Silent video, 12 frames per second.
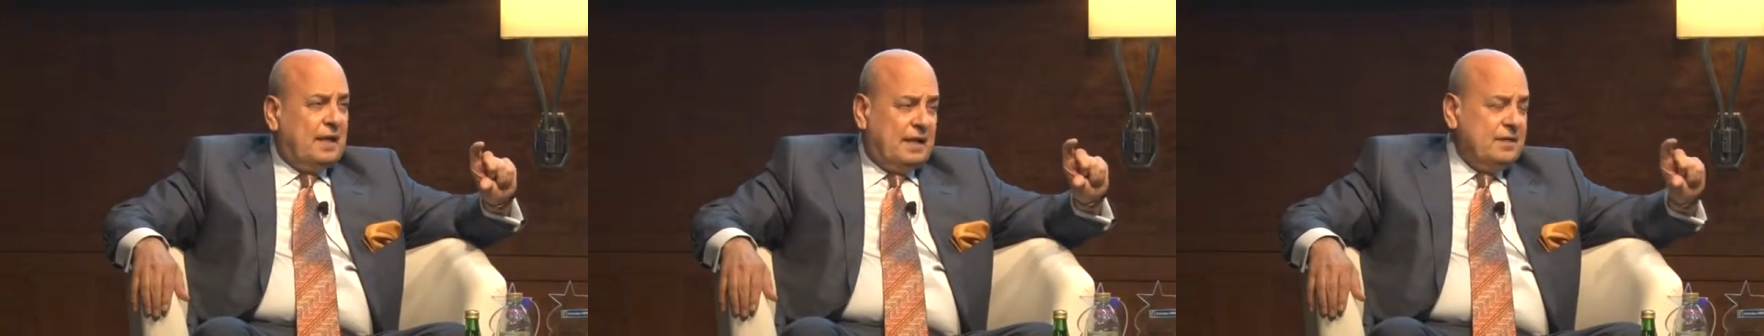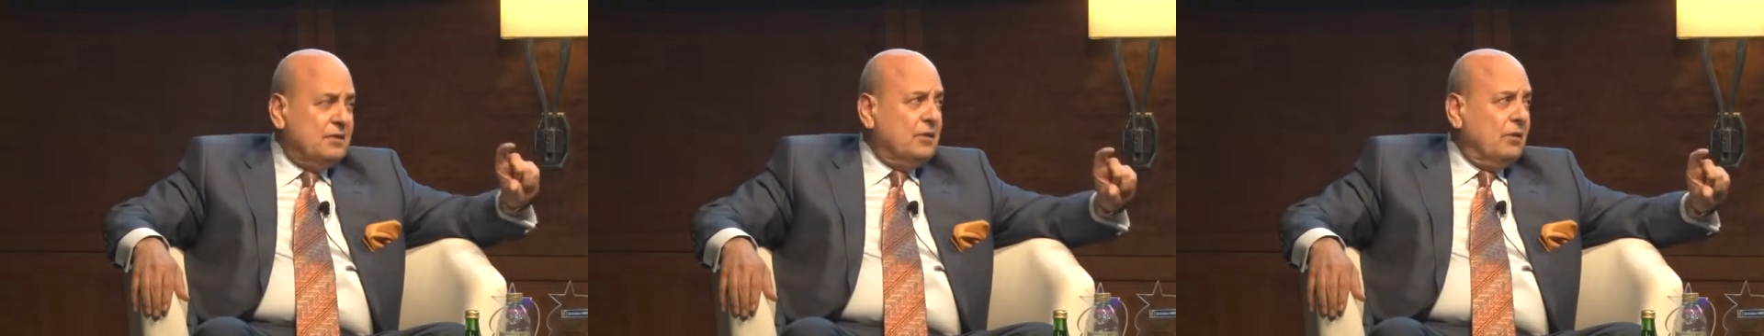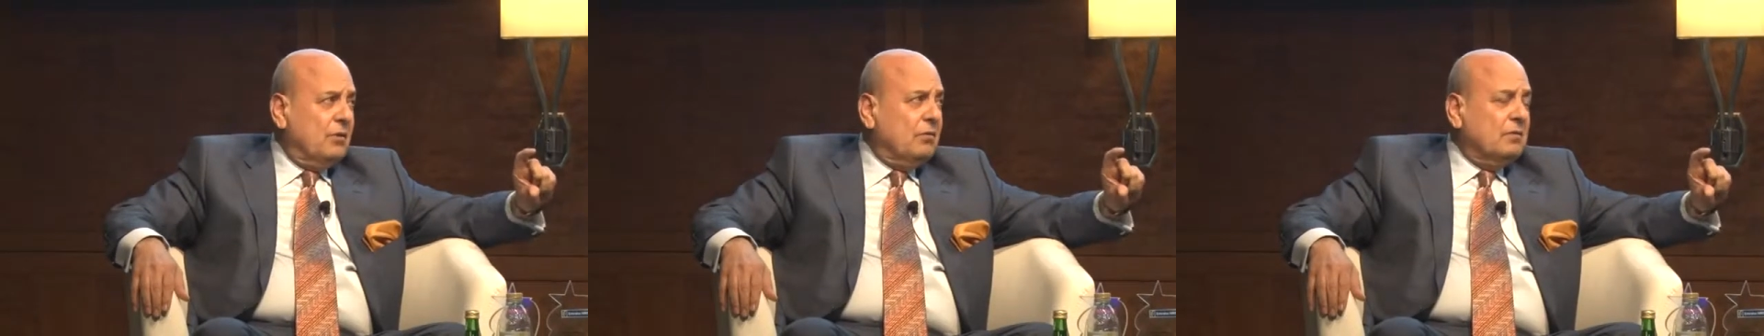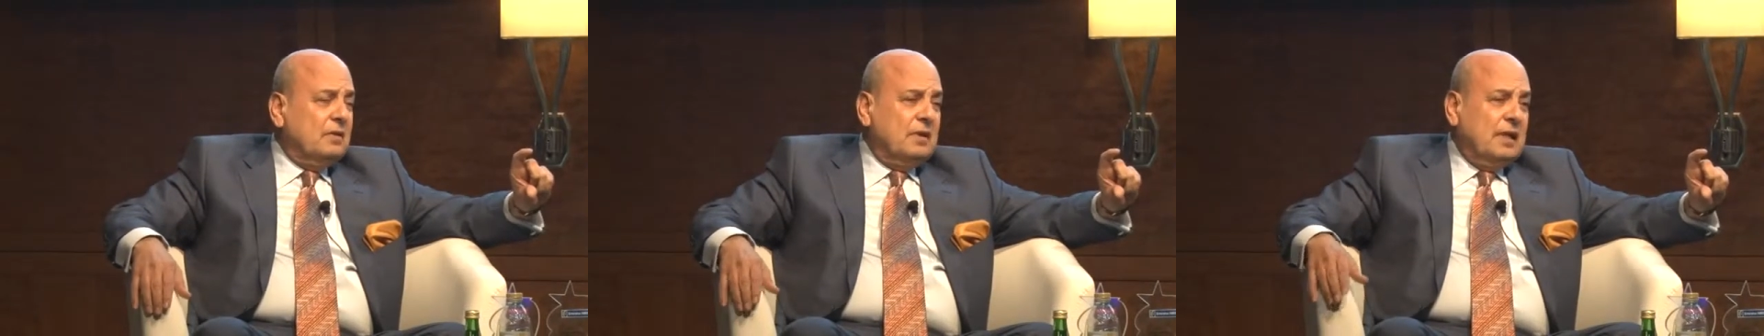as you
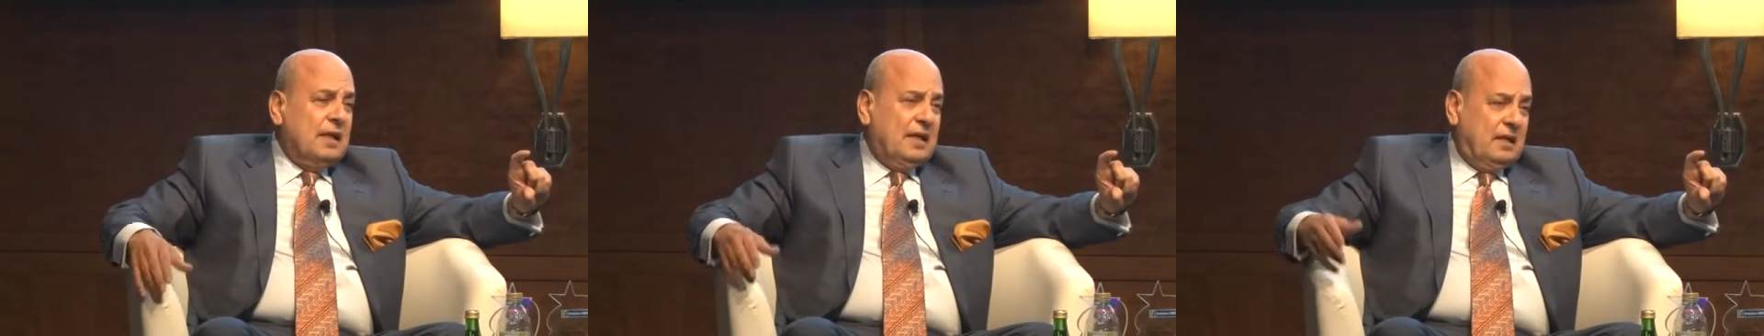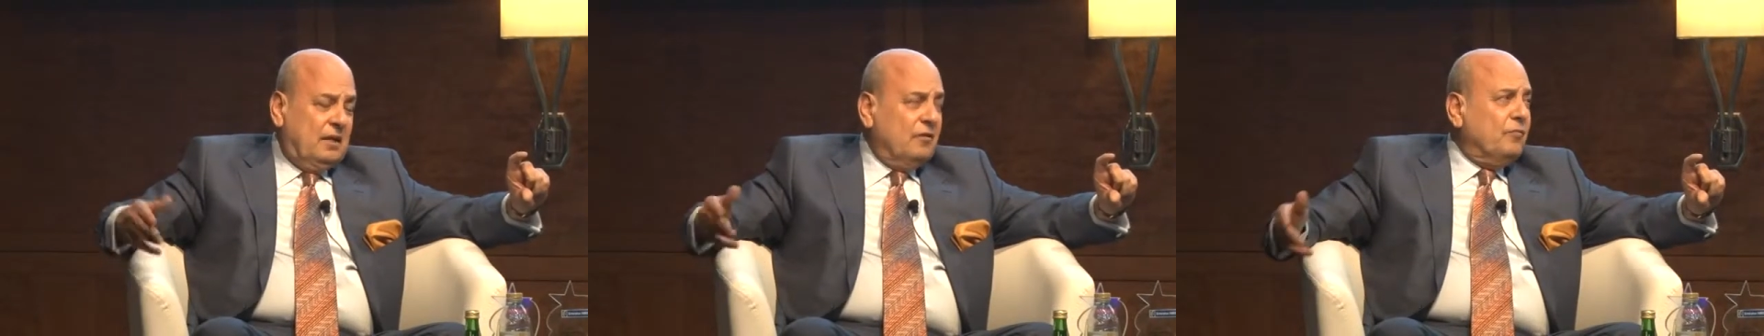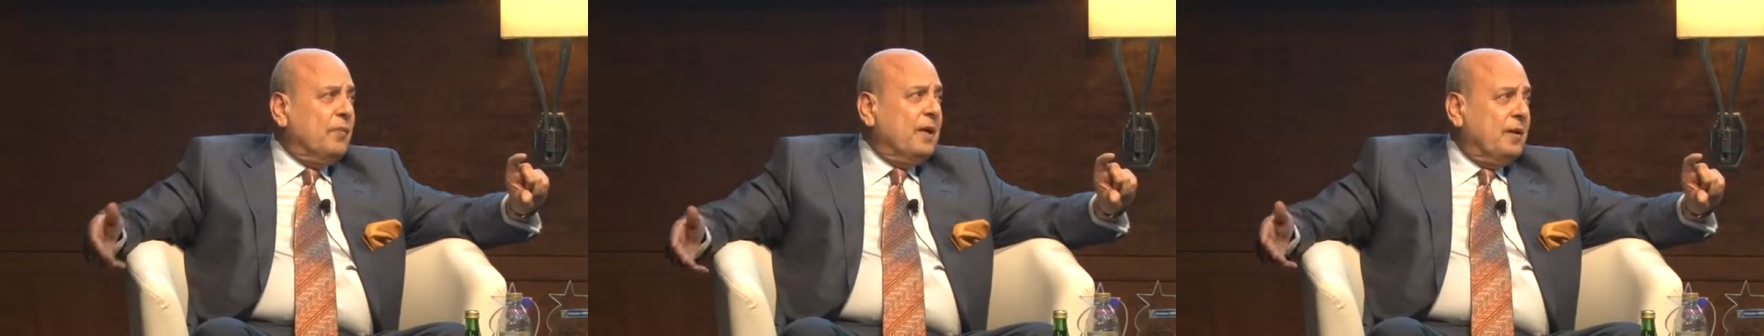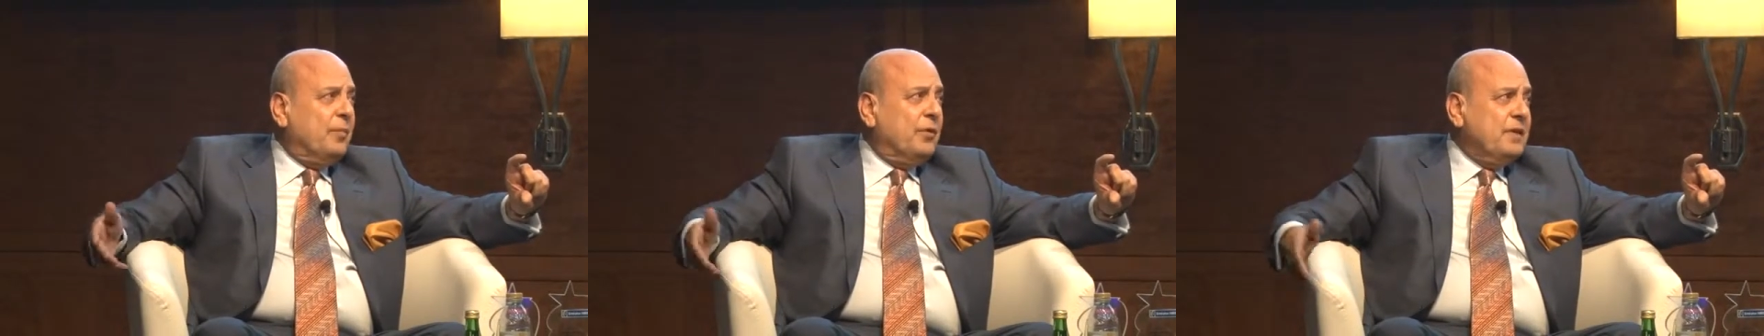know, a lot of my
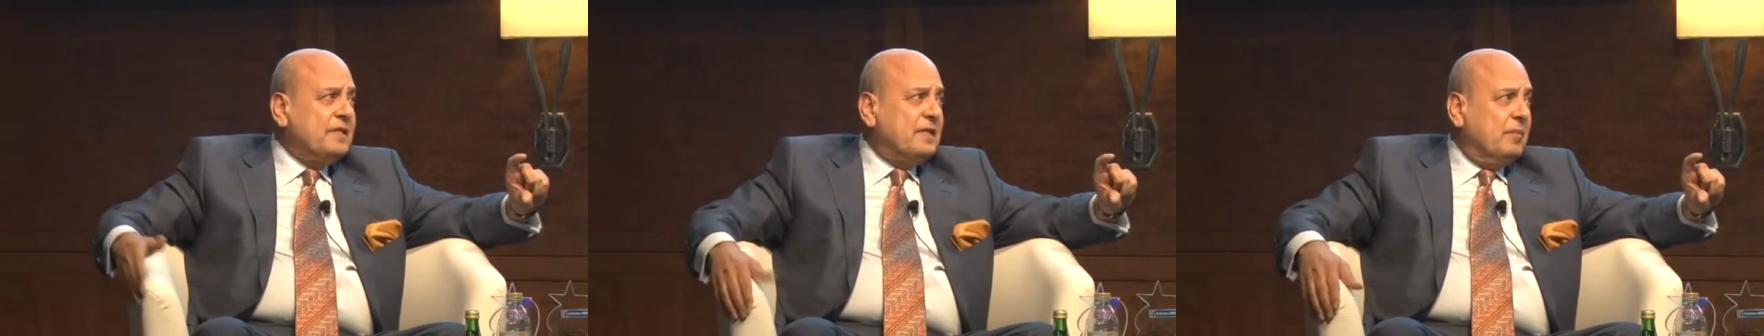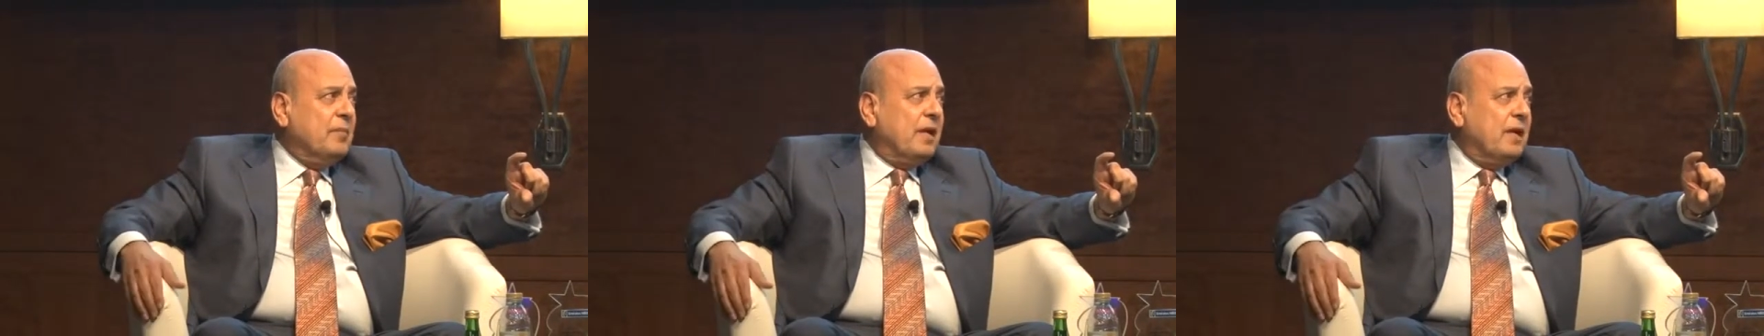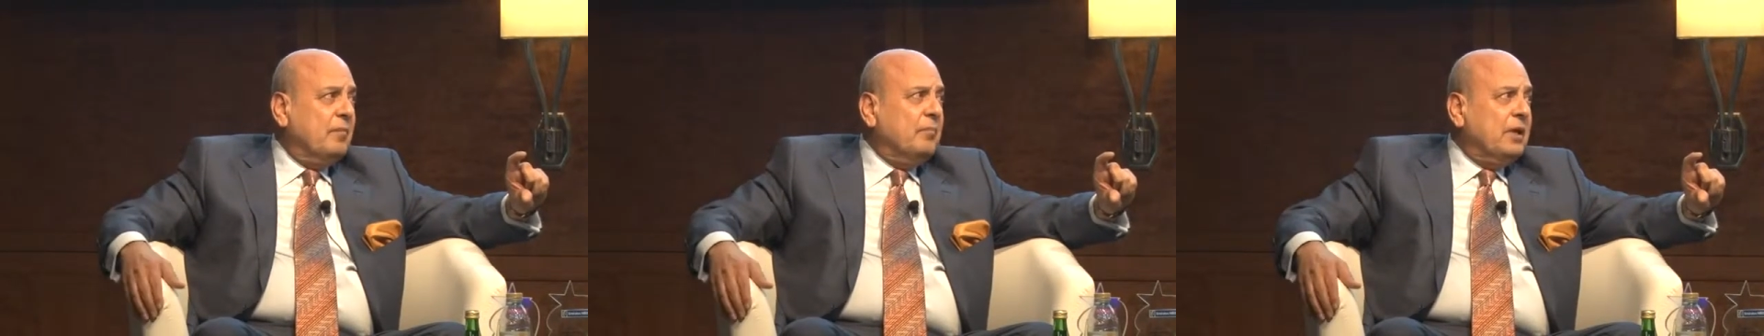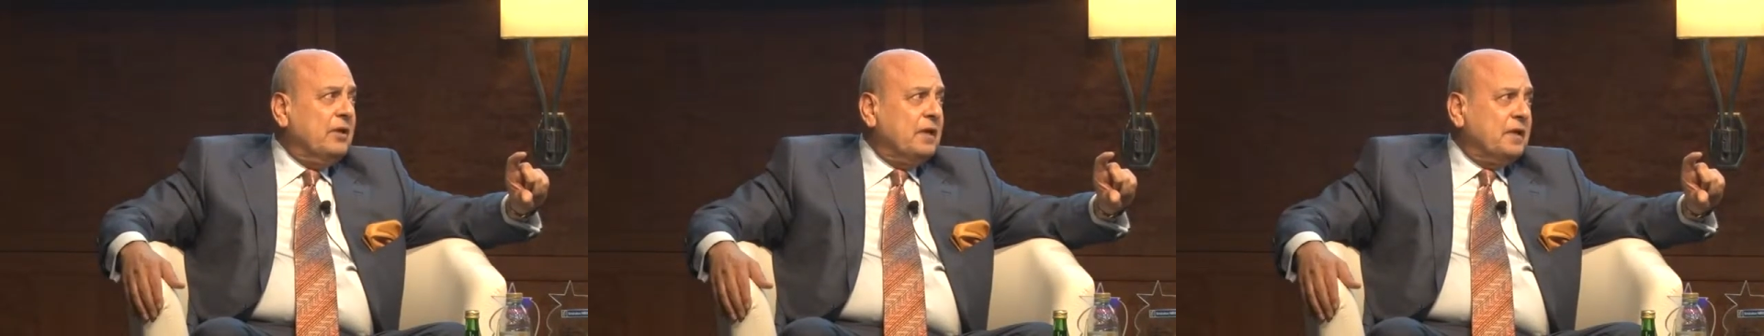employees have become
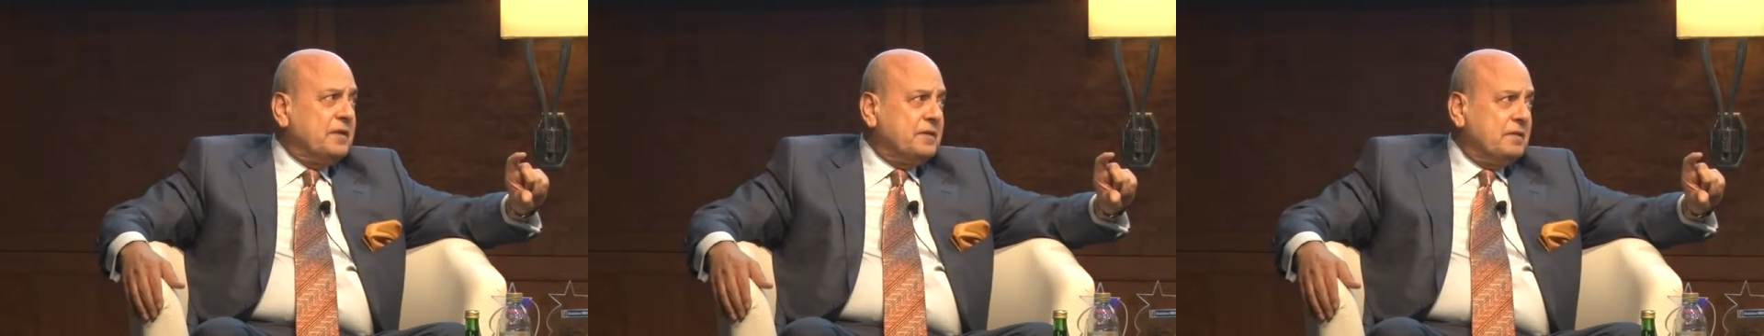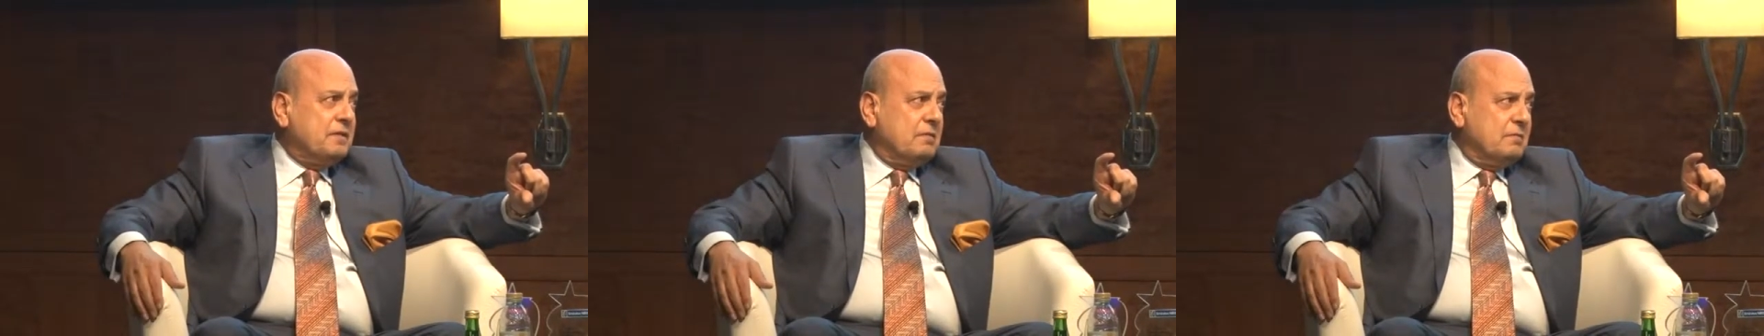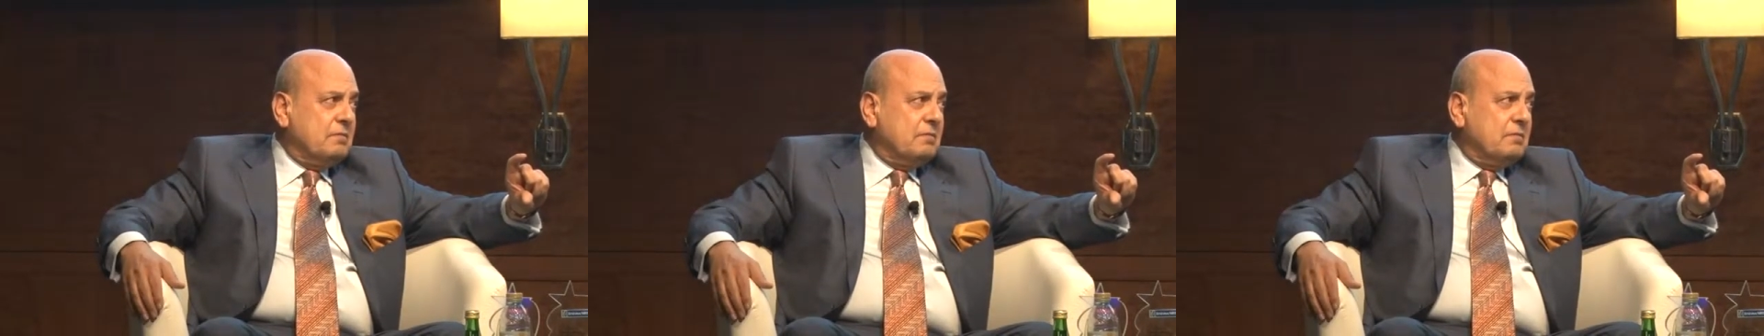millionaires.